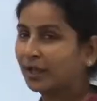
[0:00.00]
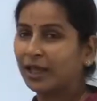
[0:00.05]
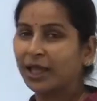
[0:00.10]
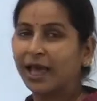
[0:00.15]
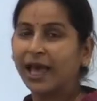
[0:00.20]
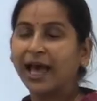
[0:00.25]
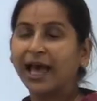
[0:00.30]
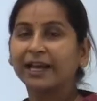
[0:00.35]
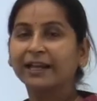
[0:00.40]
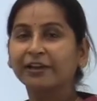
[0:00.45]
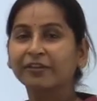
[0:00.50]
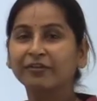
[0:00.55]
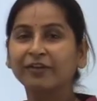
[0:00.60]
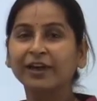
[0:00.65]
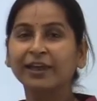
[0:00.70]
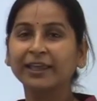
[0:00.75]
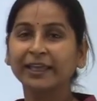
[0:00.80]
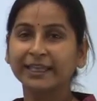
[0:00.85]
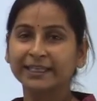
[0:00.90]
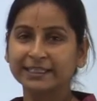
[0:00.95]
and if I
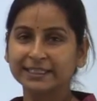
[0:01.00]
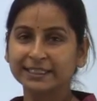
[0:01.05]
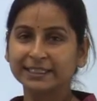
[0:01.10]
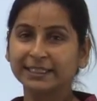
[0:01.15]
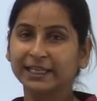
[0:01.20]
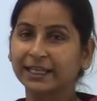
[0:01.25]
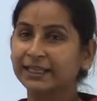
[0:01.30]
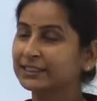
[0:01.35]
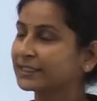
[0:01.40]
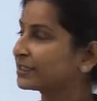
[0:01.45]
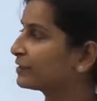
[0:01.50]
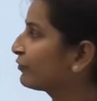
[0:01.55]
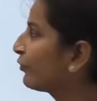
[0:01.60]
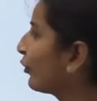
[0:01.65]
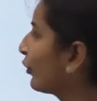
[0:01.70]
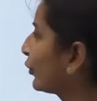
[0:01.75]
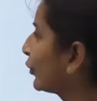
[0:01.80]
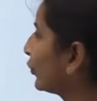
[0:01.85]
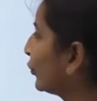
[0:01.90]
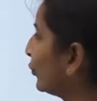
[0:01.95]
integrate it for
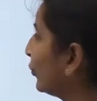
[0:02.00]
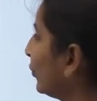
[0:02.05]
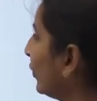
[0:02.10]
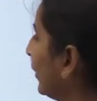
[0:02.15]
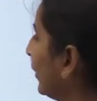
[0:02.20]
u,